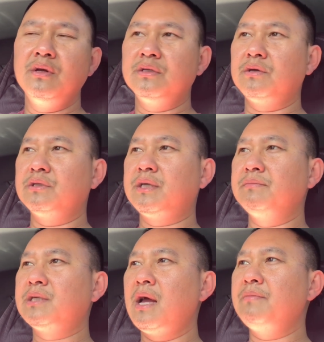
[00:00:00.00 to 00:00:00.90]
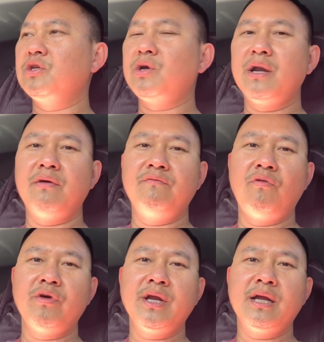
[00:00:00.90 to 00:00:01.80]
So sometimes I try to
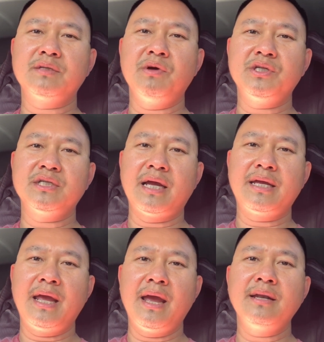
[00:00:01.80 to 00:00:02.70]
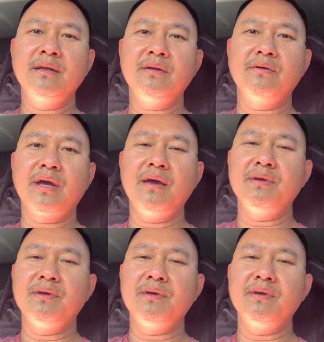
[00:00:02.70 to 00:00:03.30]
avoid it as much as I can, okay?